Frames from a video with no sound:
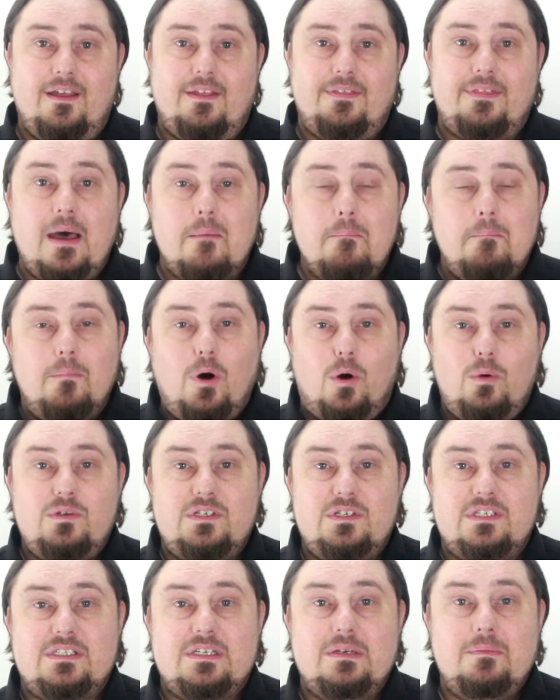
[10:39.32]
that
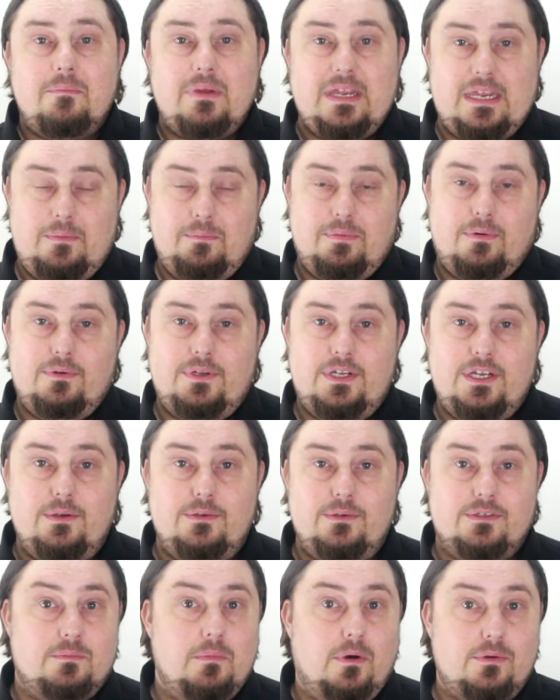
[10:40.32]
most people
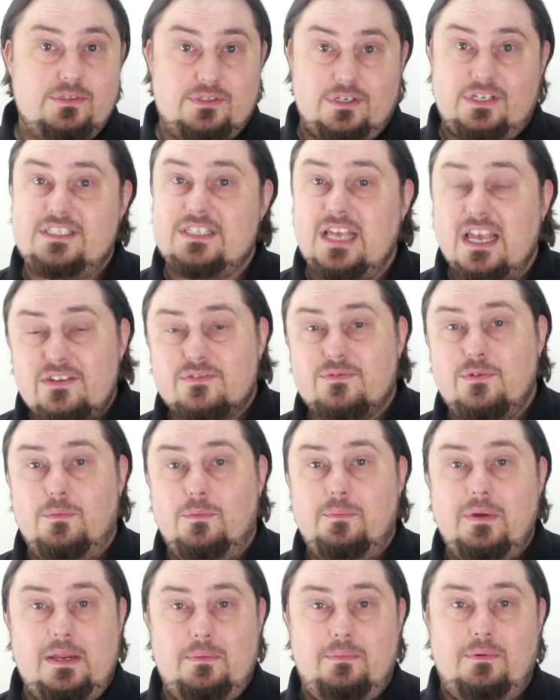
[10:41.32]
use, most successful
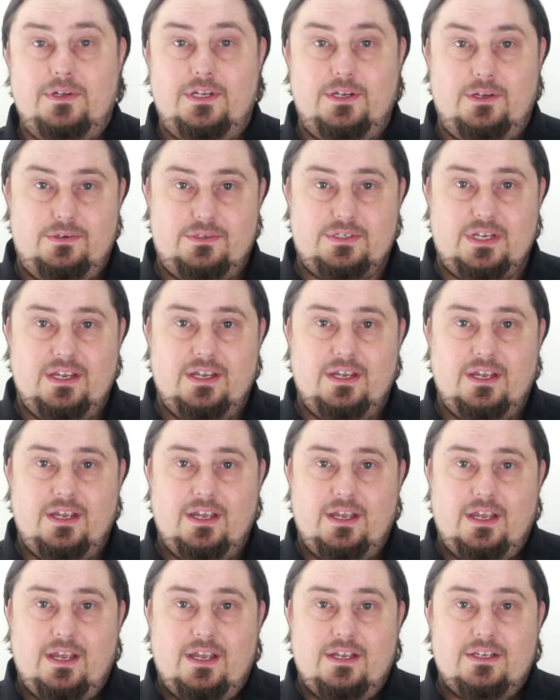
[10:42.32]
people use.
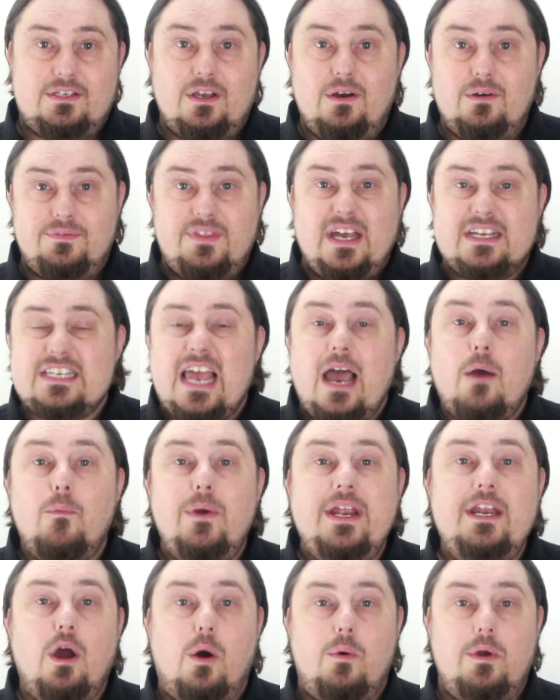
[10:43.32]
So that's how we
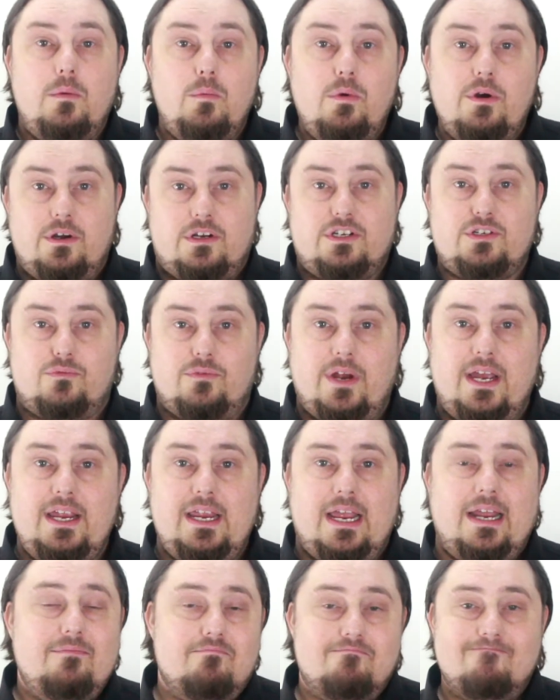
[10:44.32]
know it works, right?
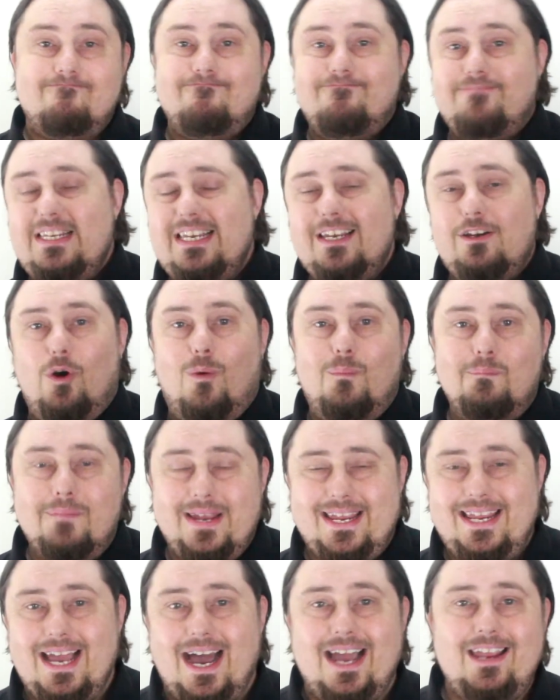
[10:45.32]
And you know
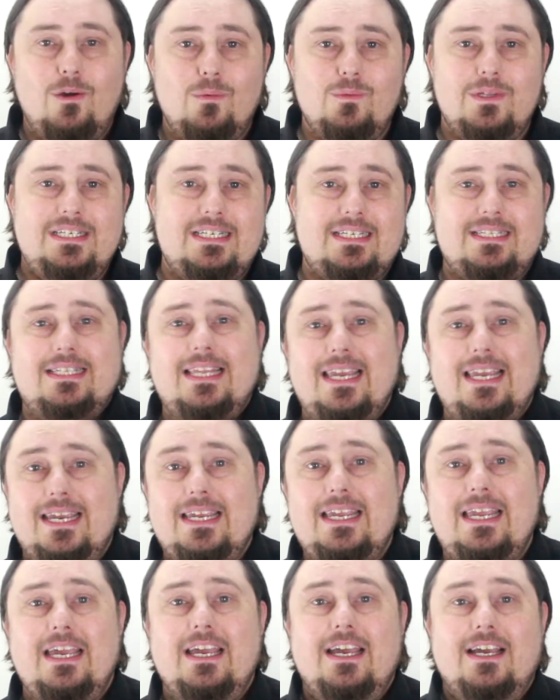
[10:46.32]
me, I only
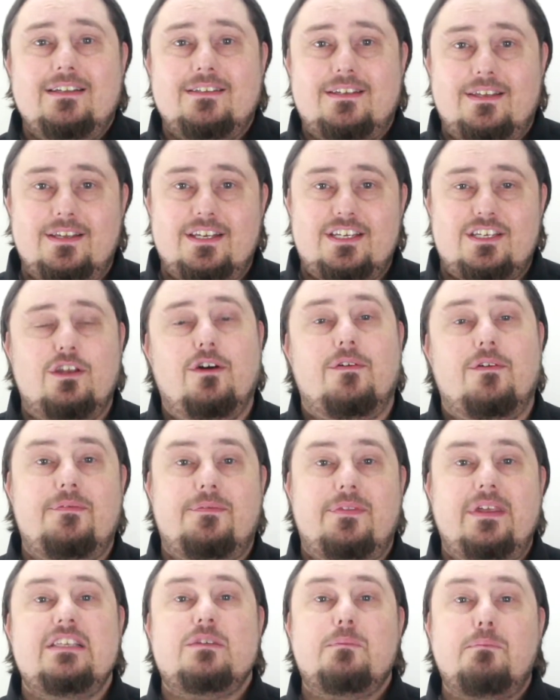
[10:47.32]
stick to the stuff
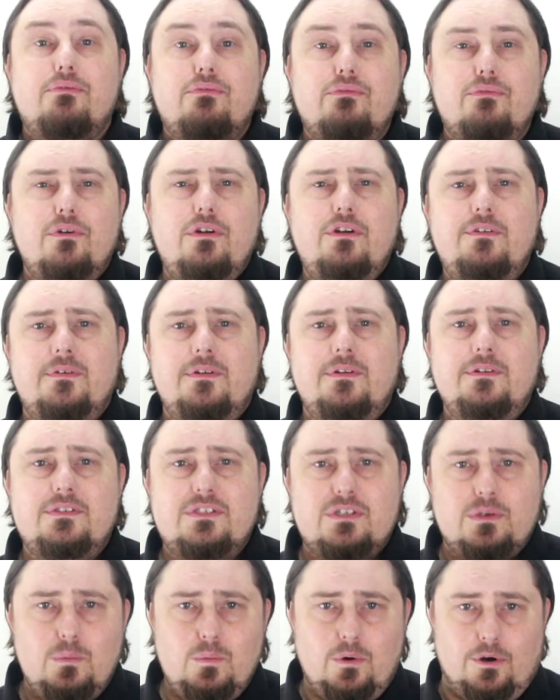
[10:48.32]
that's proven
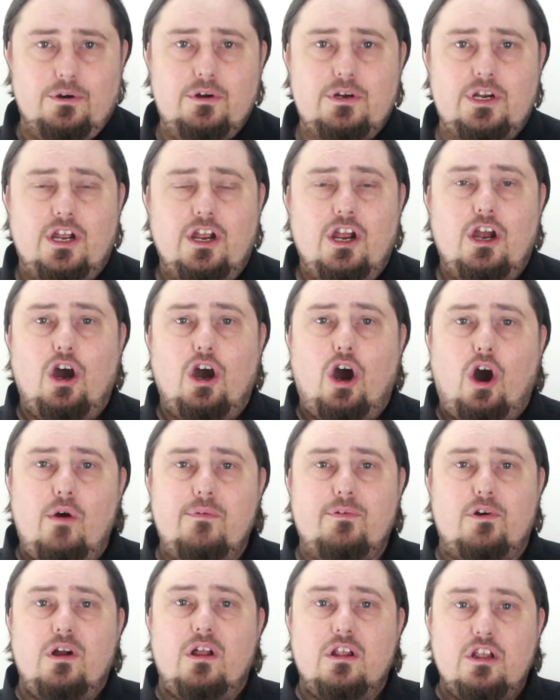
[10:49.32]
to work
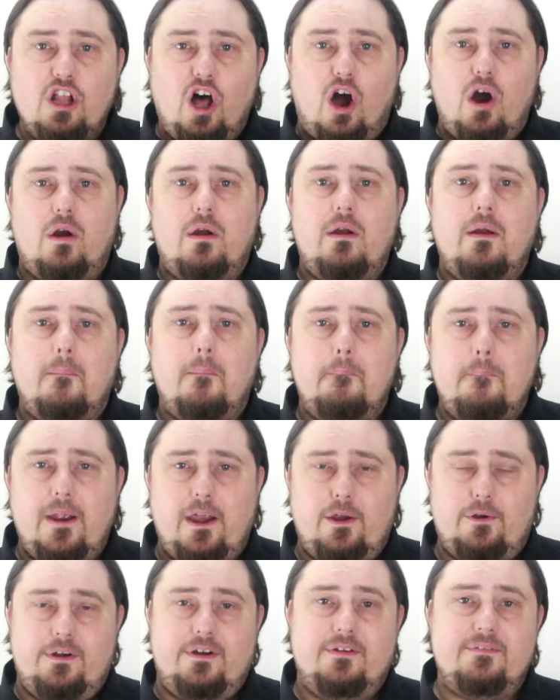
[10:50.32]
over a long
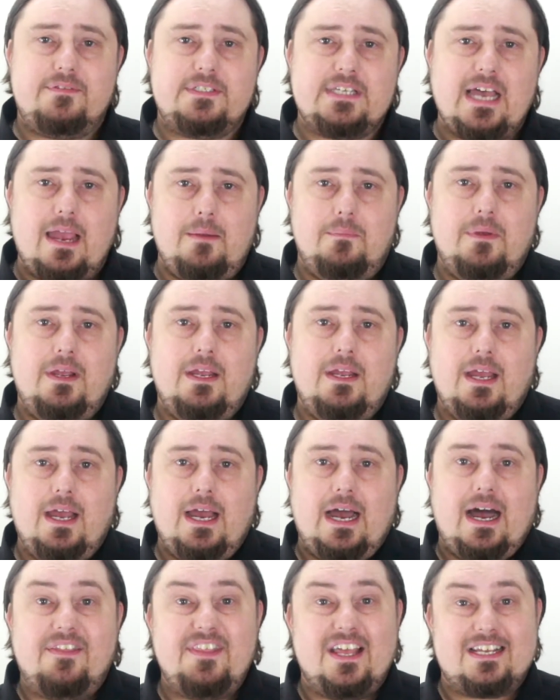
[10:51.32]
period of time.
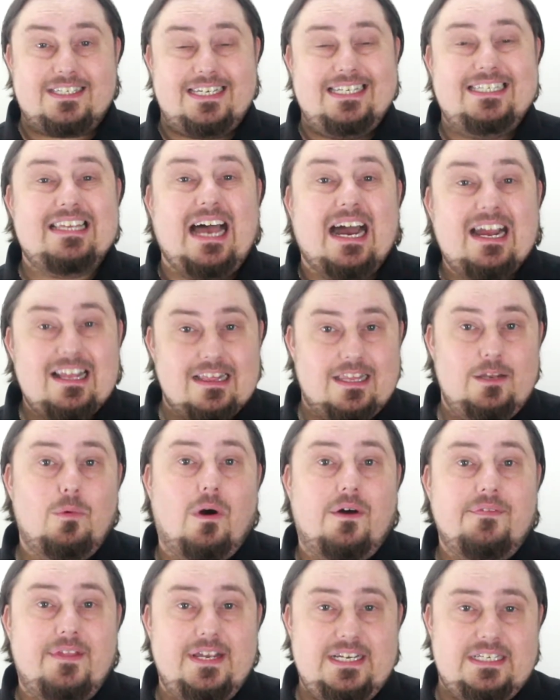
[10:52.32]
And that's exactly
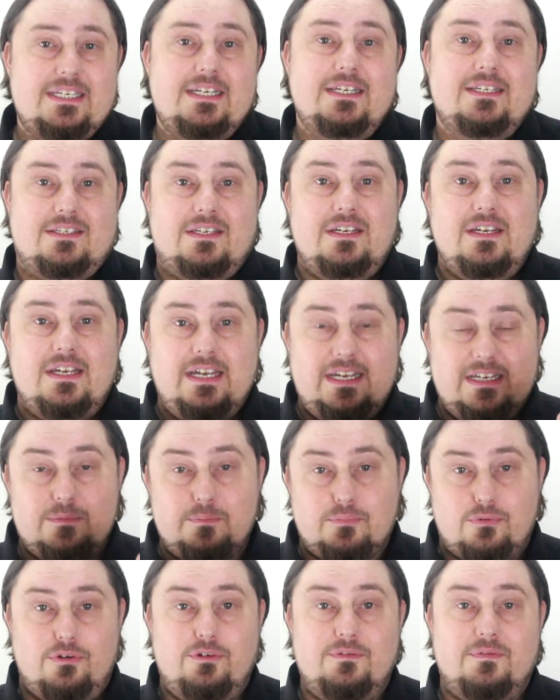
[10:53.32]
what this is. It's
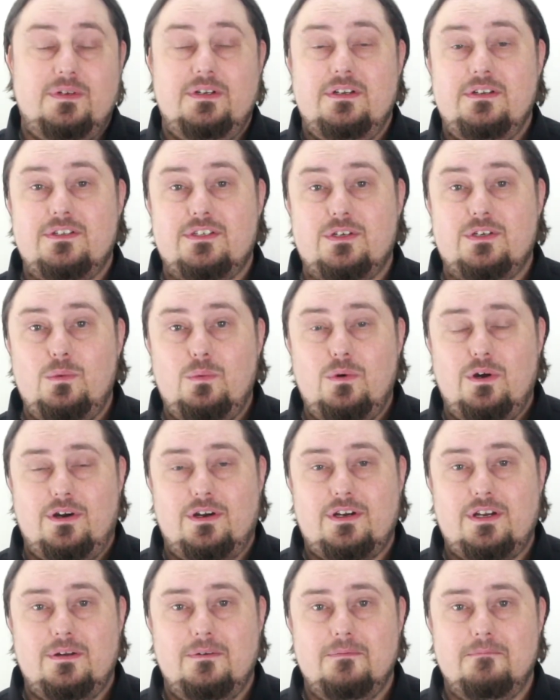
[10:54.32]
proven to
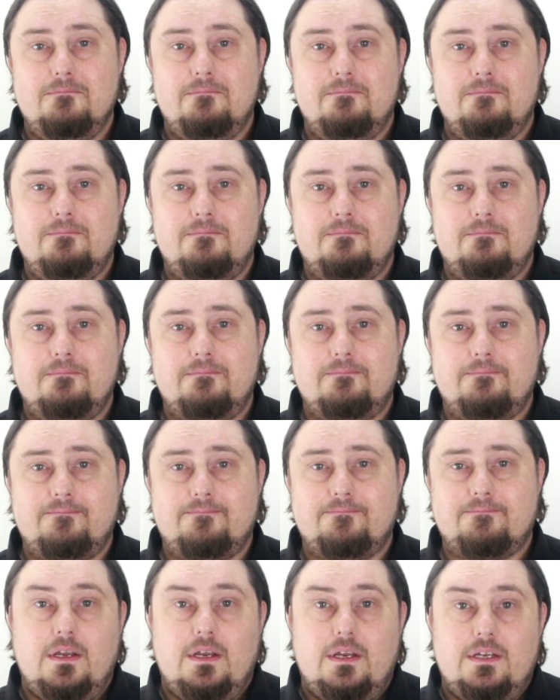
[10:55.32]
work.
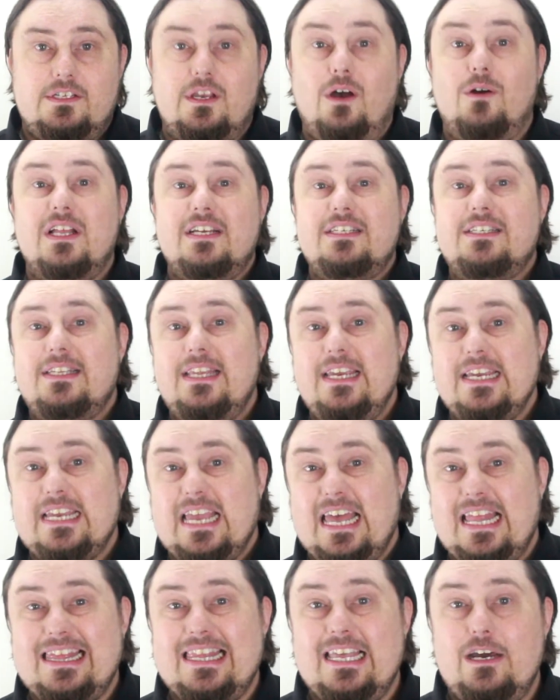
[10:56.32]
So let's dig
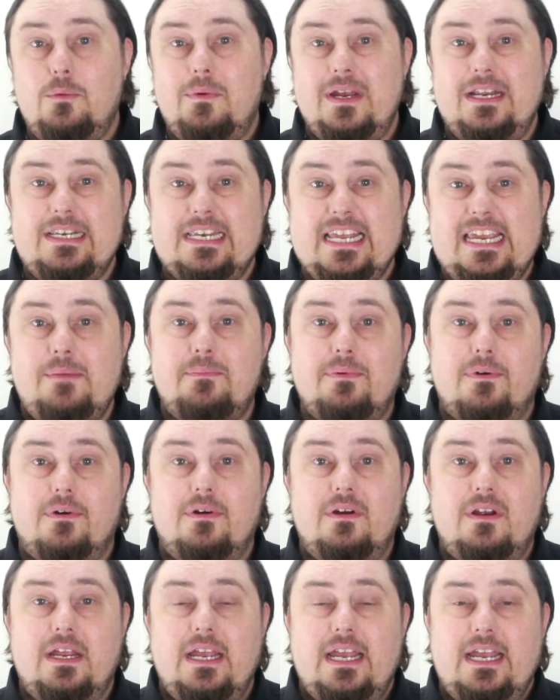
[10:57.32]
a little bit deeper
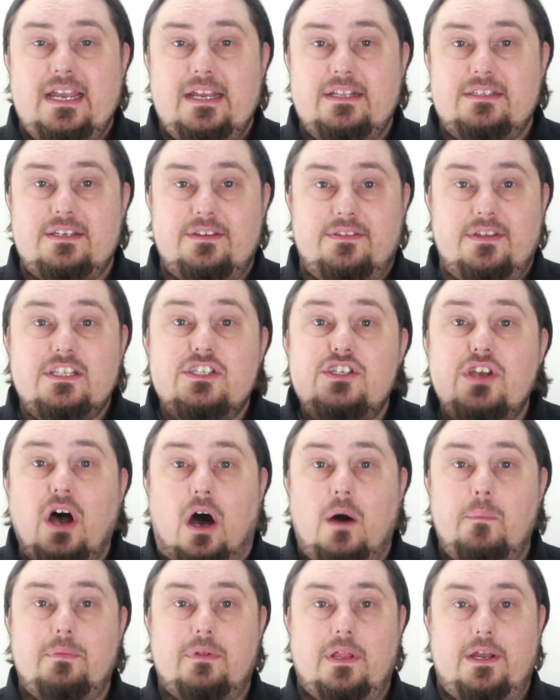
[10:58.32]
into the
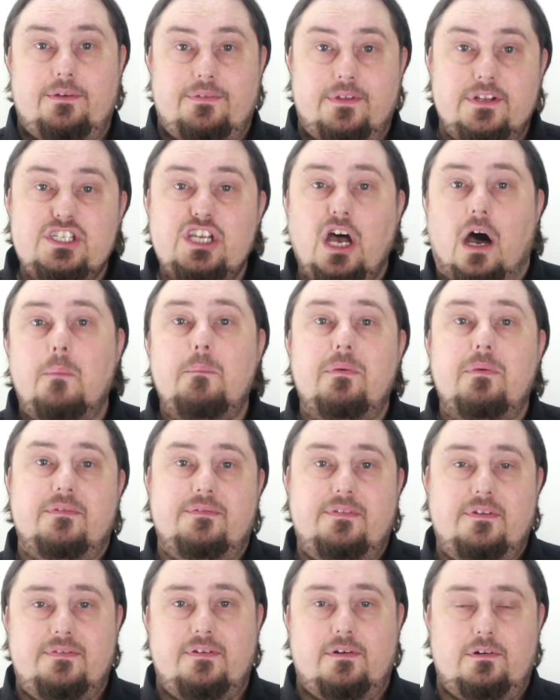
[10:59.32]
top layer, the top of
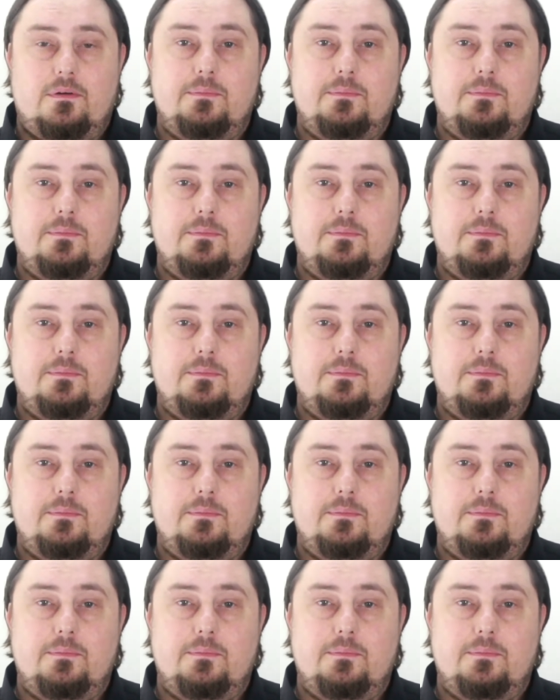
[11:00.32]
the funnel,